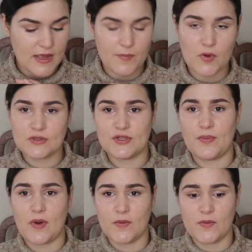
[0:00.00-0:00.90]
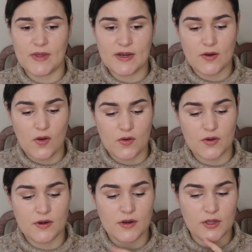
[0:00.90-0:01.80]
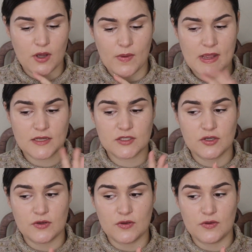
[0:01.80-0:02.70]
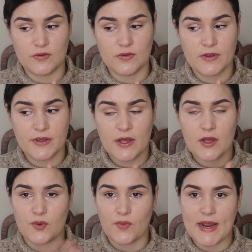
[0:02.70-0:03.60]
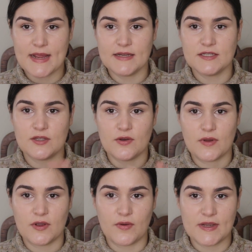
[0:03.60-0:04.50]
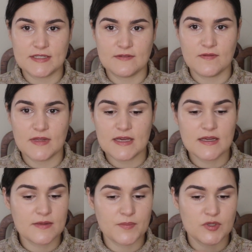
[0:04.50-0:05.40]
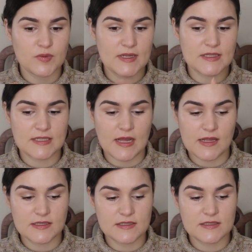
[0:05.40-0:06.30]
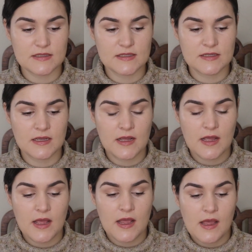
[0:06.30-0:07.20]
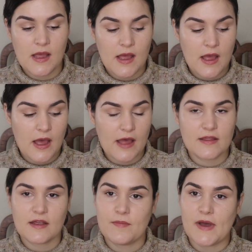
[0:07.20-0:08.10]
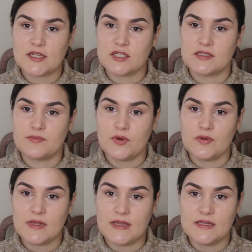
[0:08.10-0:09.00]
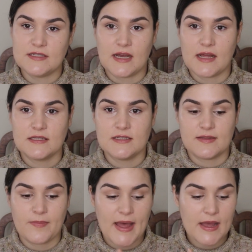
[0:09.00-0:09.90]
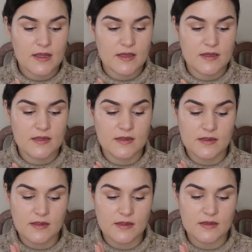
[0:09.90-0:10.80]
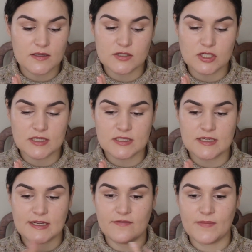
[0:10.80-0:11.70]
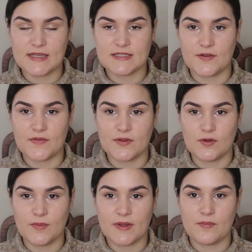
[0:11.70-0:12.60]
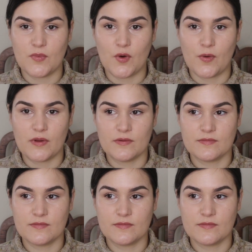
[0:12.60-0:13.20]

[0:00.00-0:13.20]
I'm also probably not going to grade so aggressively between sizes. I think I might just pull in the darts at the back just to give myself a little bit more